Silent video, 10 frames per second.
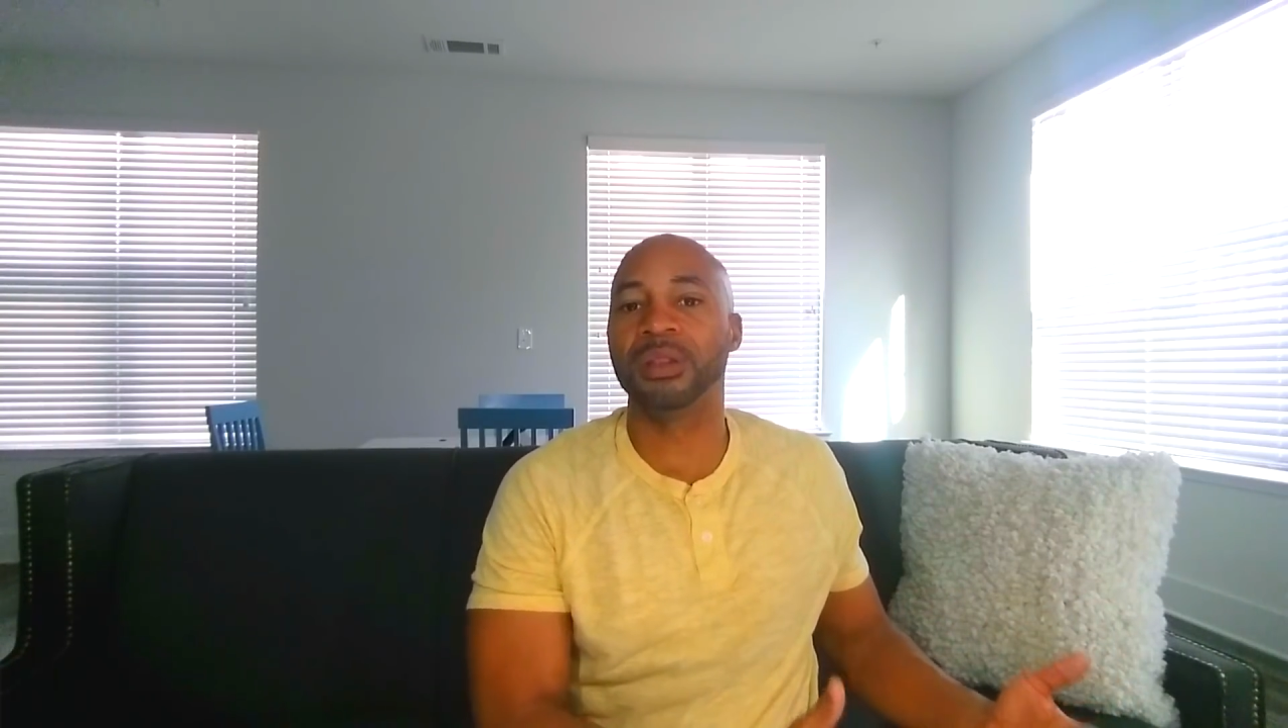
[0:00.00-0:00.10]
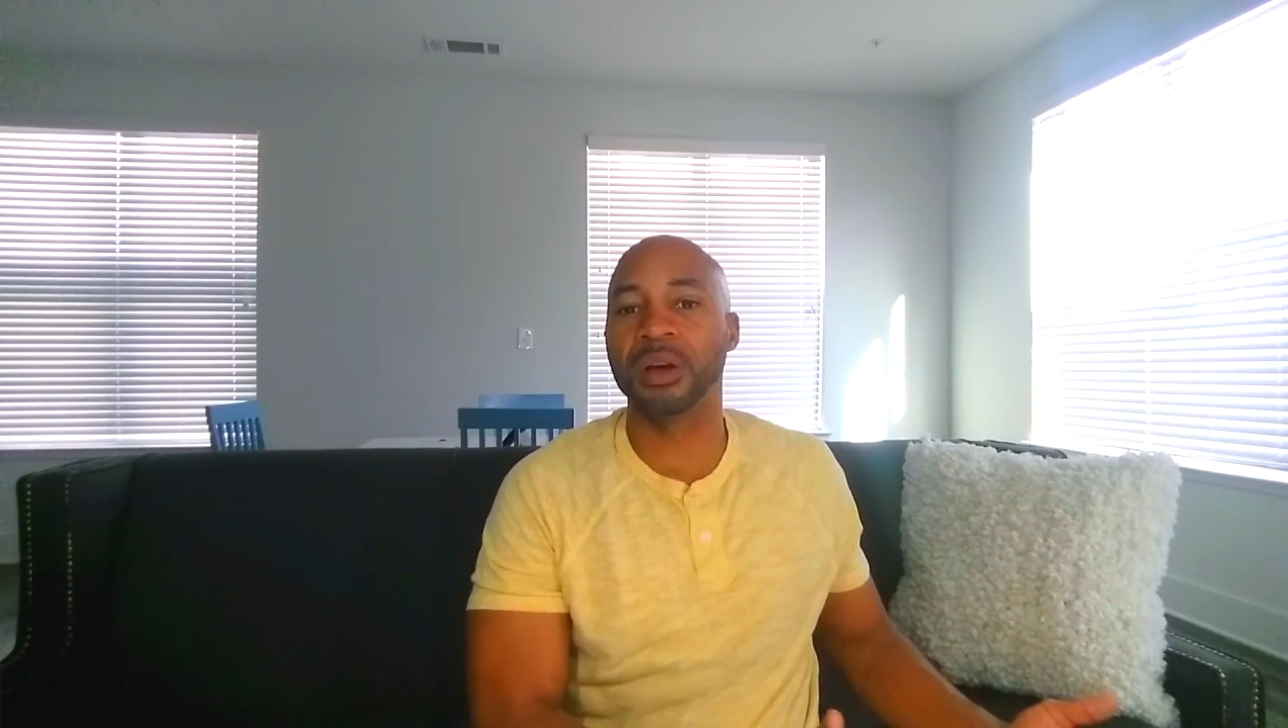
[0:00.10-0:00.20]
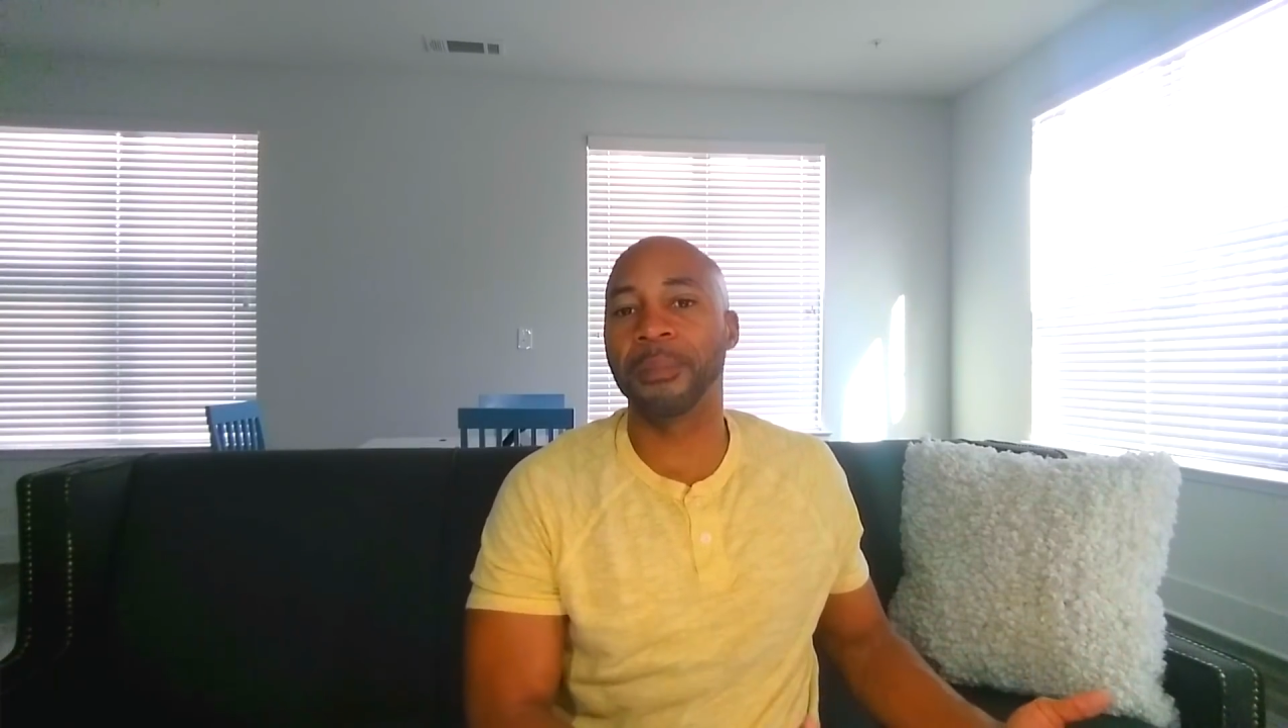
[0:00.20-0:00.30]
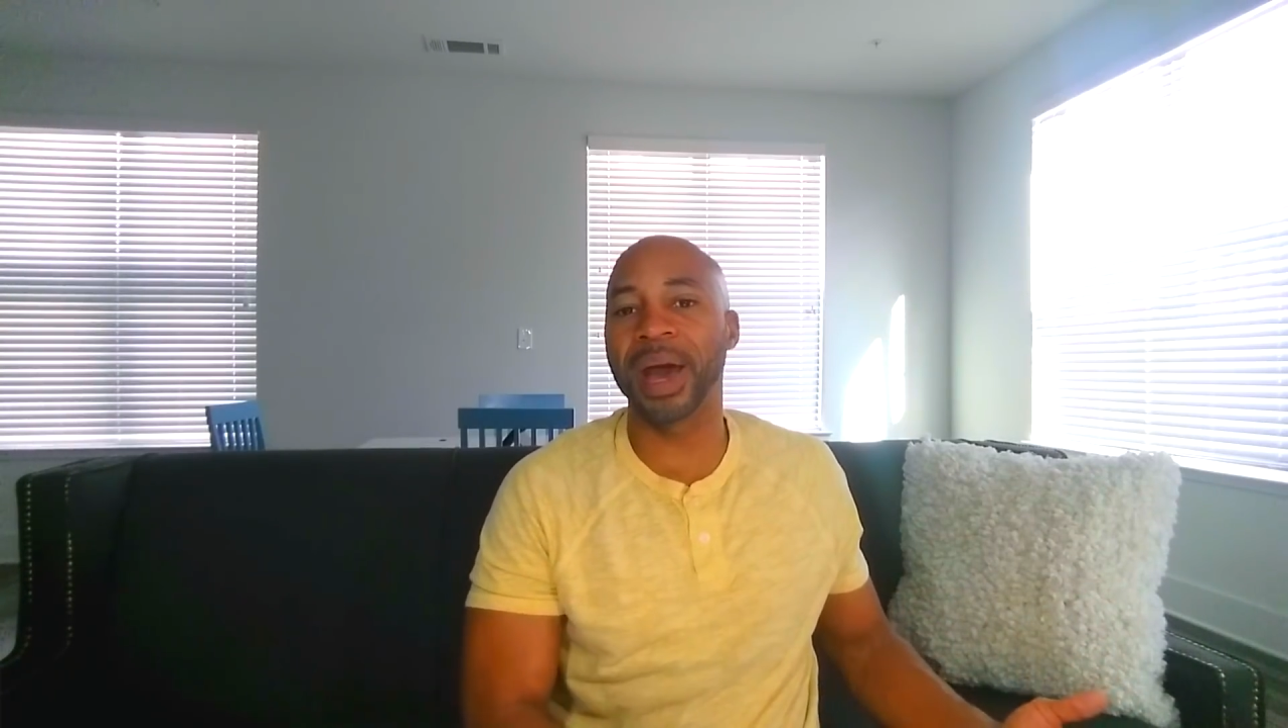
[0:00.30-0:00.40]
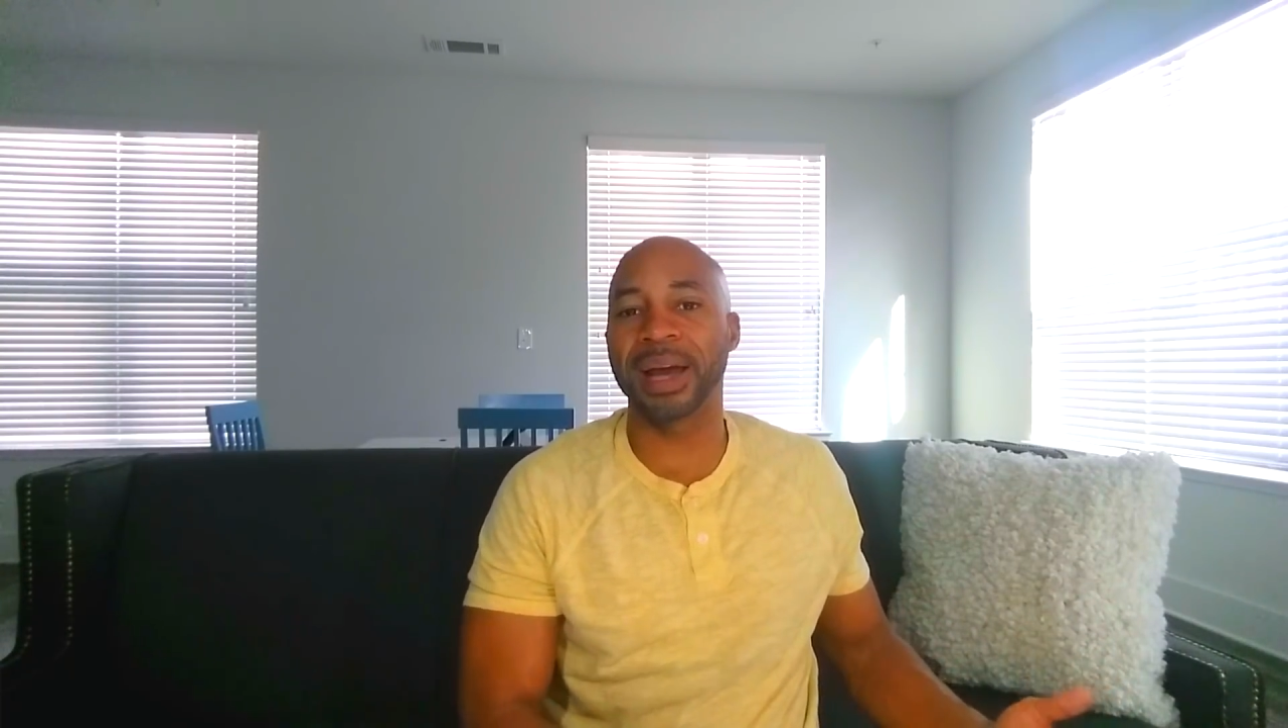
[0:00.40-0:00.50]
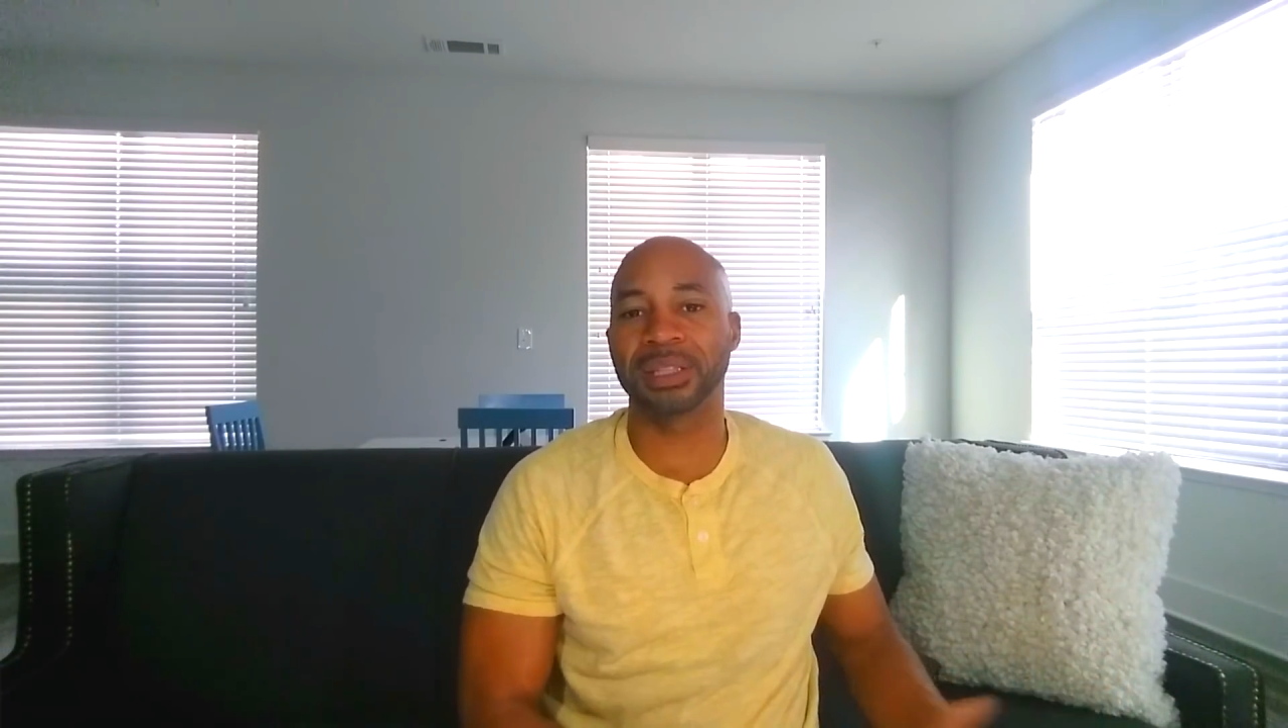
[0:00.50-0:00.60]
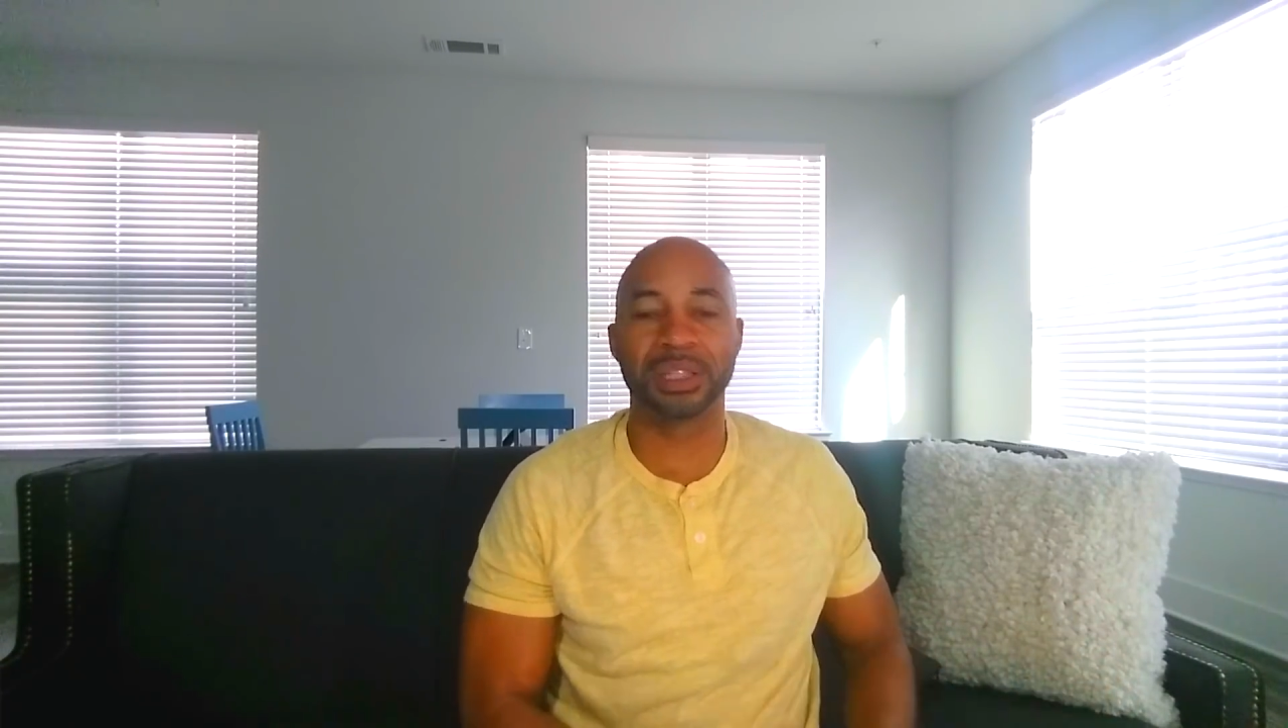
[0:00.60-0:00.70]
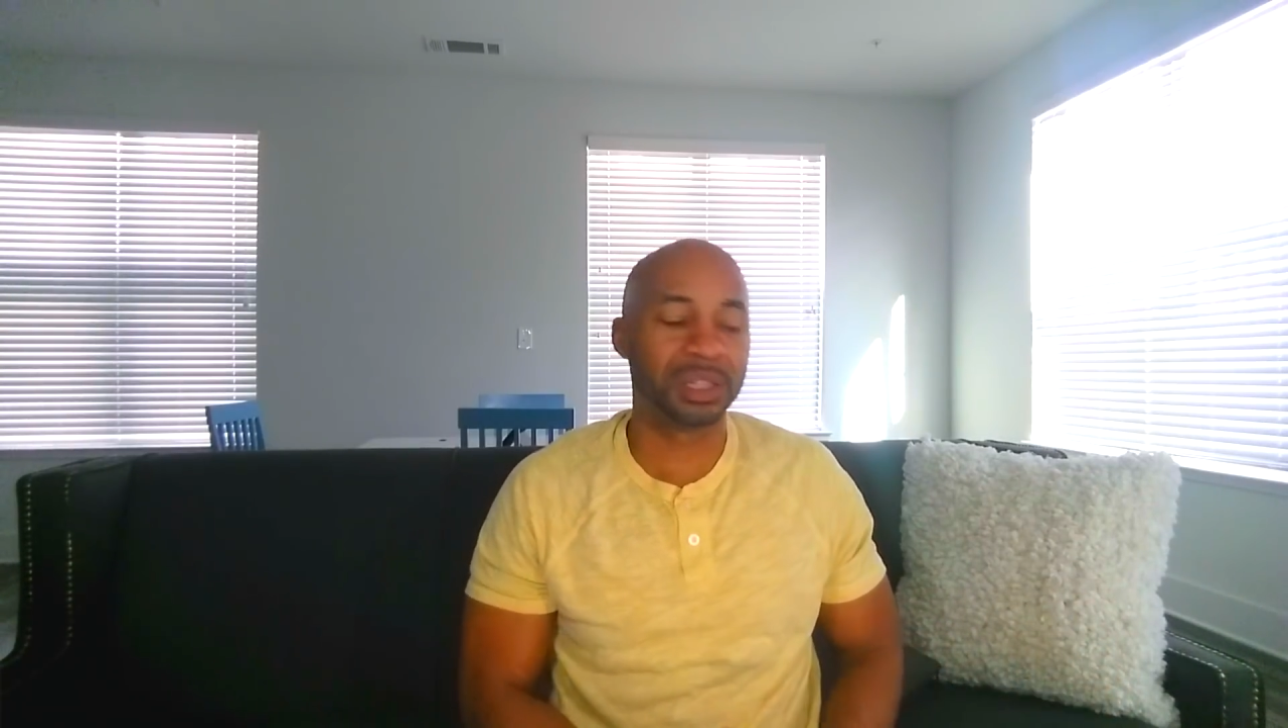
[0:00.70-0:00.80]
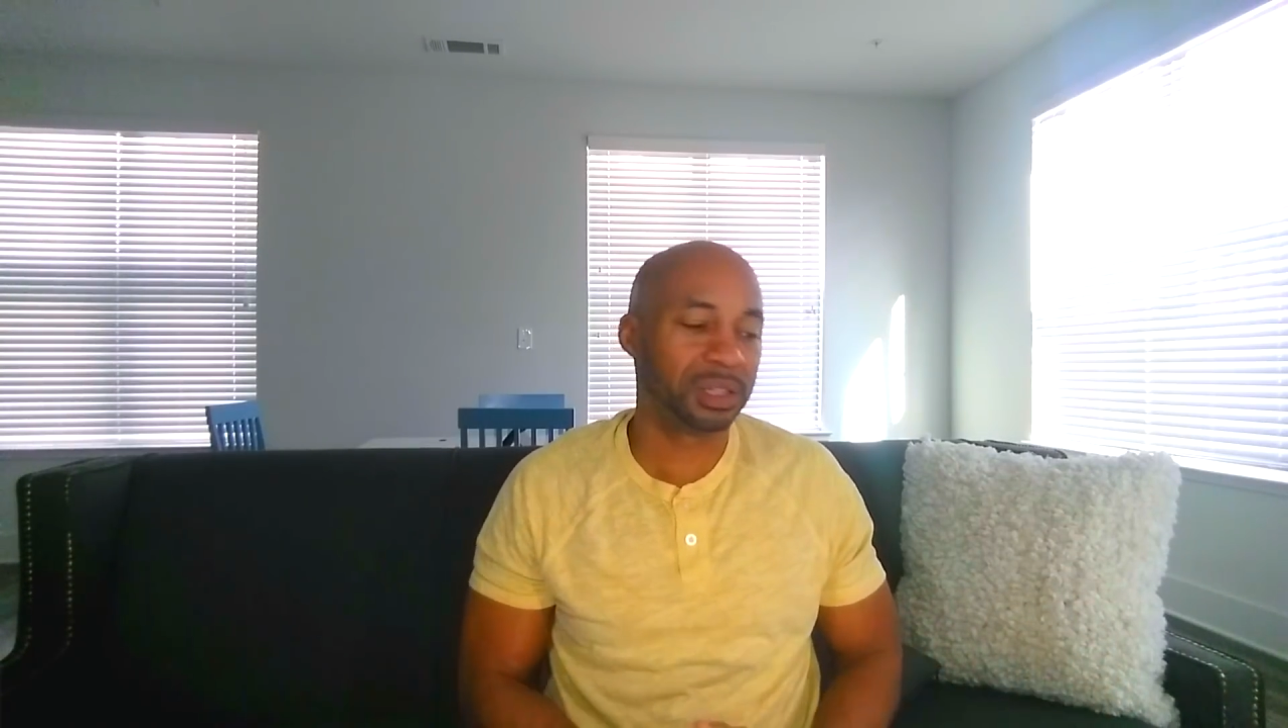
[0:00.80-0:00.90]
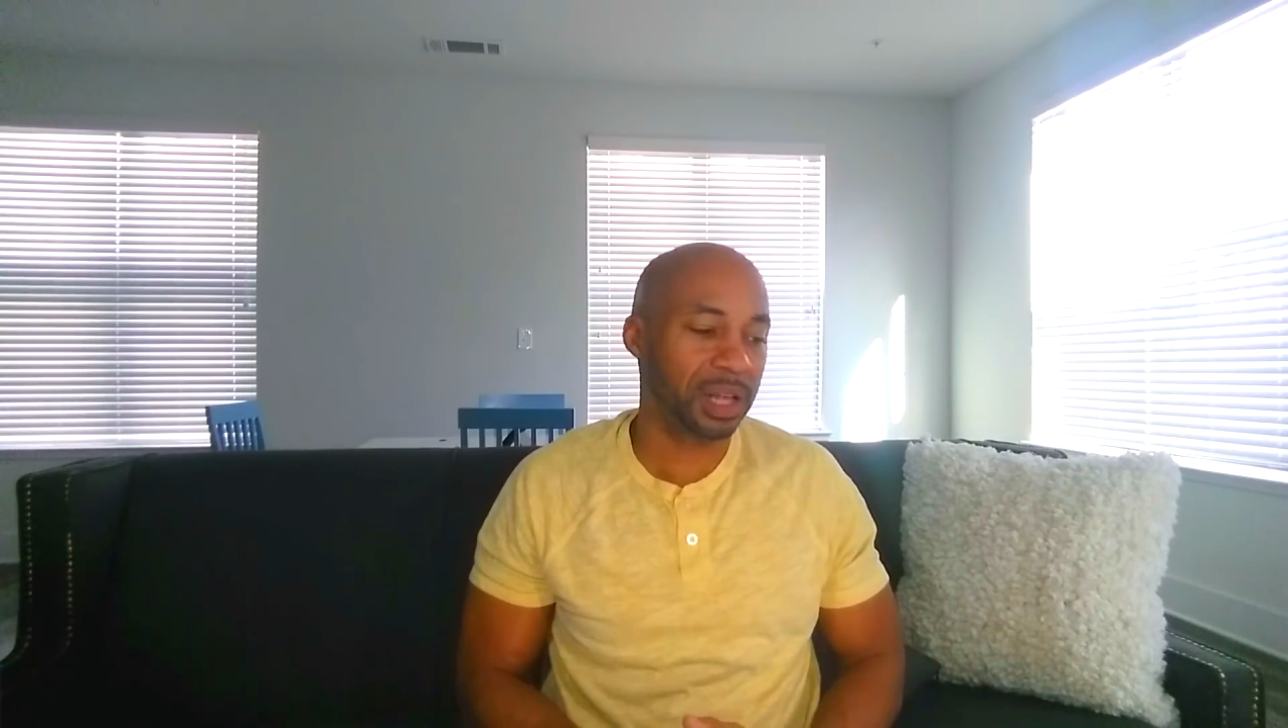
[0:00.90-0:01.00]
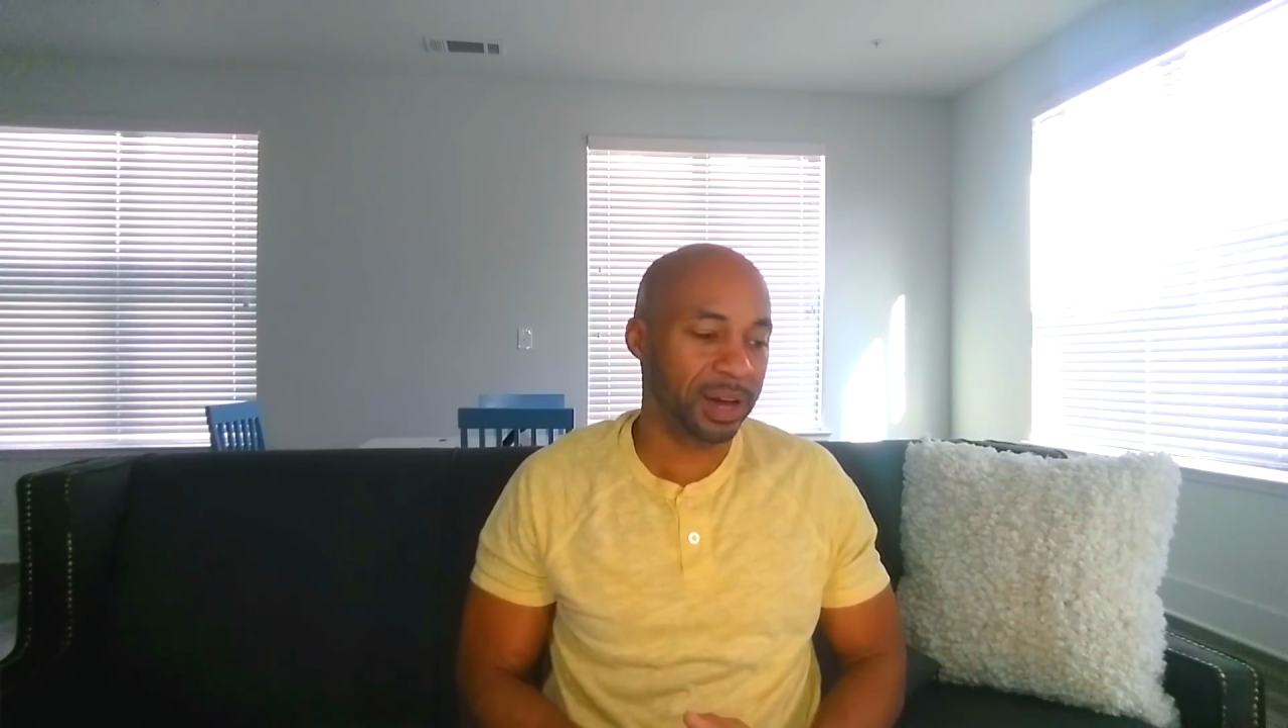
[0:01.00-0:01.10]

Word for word: the passengers